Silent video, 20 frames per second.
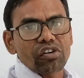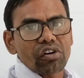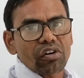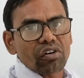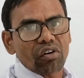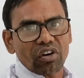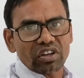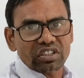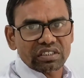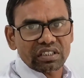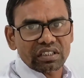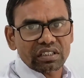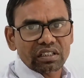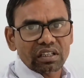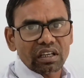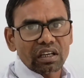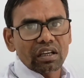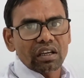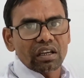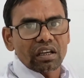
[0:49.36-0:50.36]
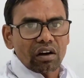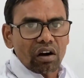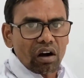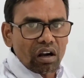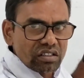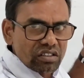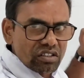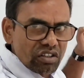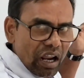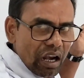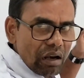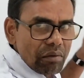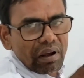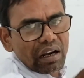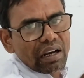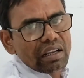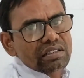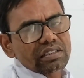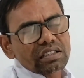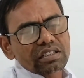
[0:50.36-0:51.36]
your question, a trial
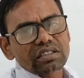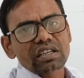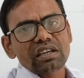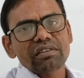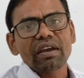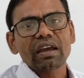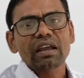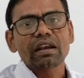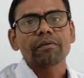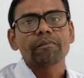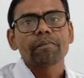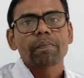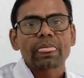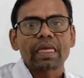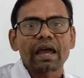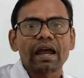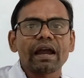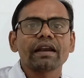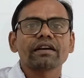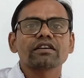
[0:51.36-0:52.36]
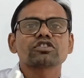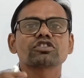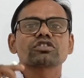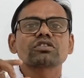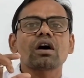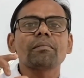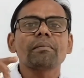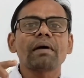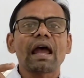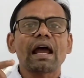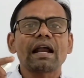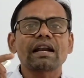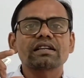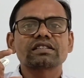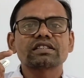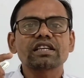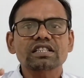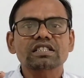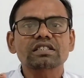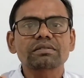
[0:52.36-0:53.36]
balance is given and some
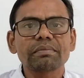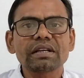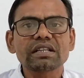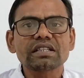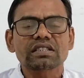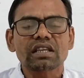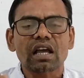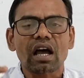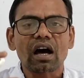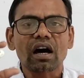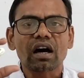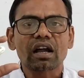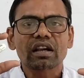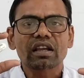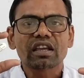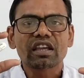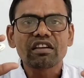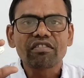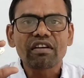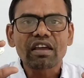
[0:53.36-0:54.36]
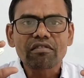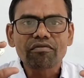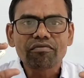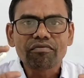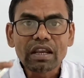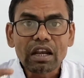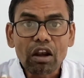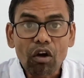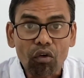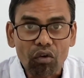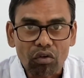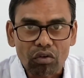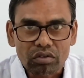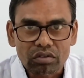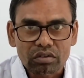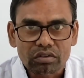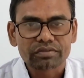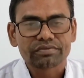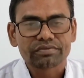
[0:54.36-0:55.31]
adjustments are given below.